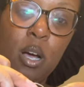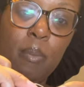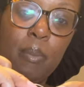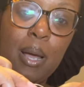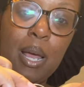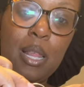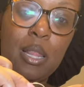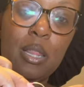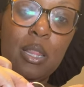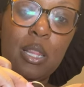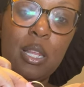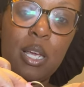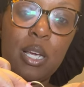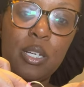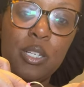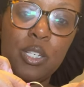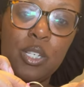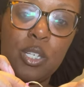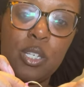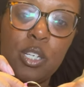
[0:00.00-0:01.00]

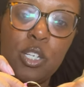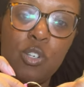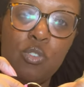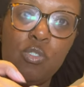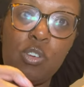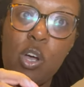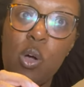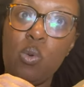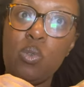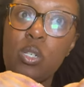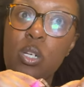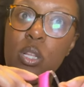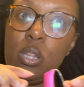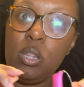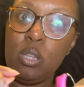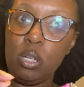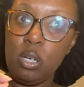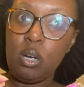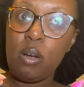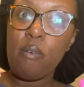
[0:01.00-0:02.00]
unless you know to
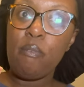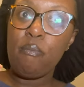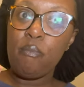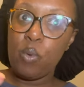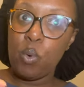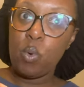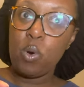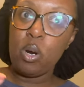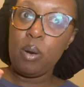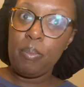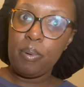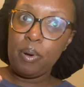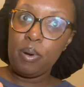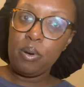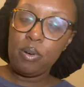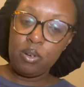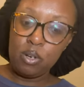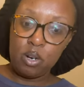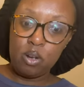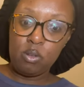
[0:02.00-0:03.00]
look for,
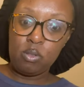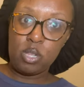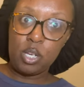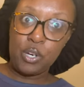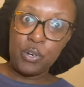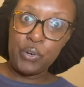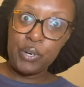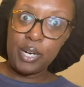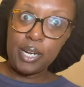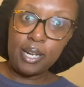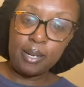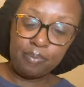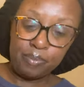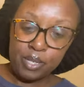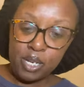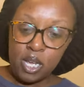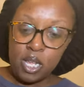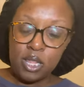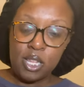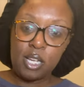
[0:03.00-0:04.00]
you know, the hearing aid.
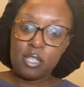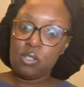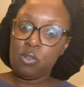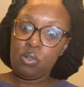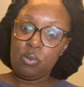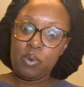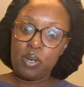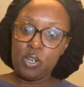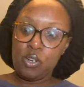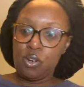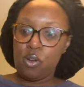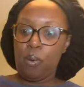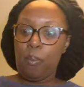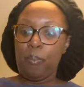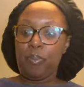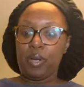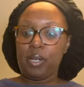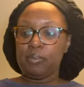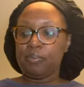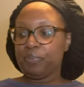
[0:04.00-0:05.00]
That's the only way you know.
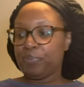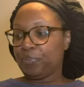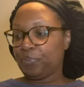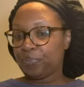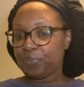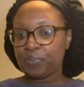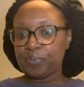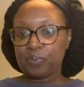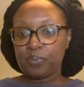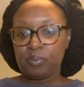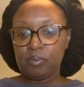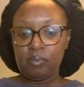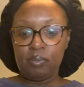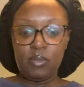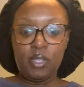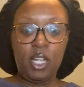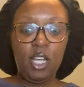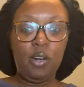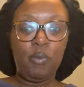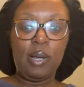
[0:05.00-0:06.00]
But
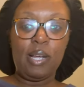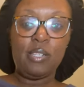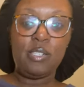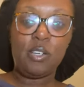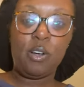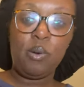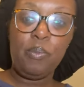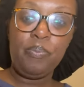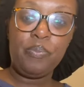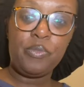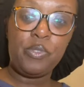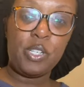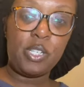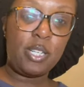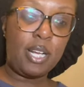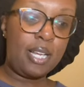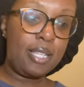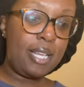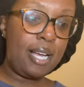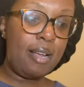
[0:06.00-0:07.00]
anyway, so
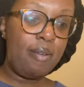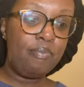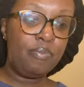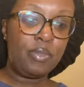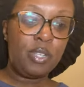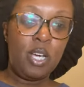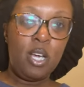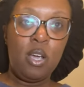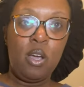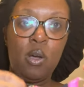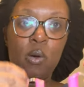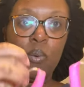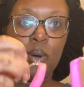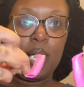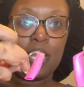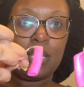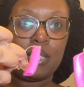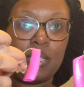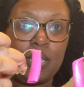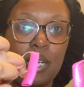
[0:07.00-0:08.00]
just like that, we
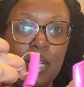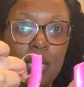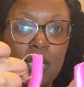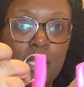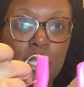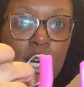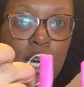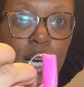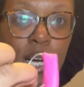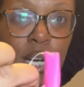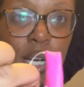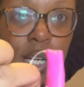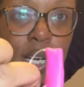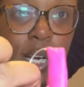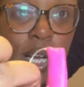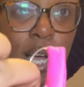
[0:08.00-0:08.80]
got the skins on.